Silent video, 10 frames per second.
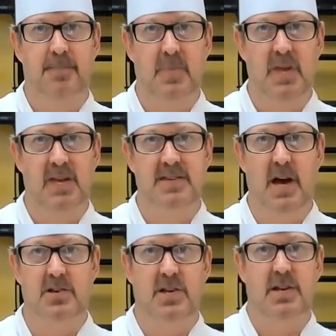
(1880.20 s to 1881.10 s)

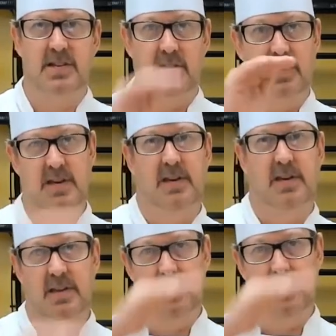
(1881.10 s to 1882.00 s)
Induction
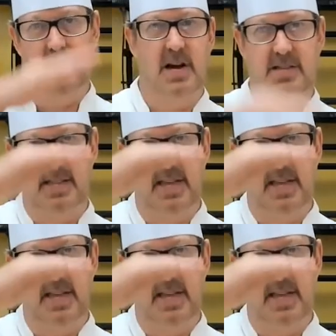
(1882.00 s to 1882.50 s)
conducts the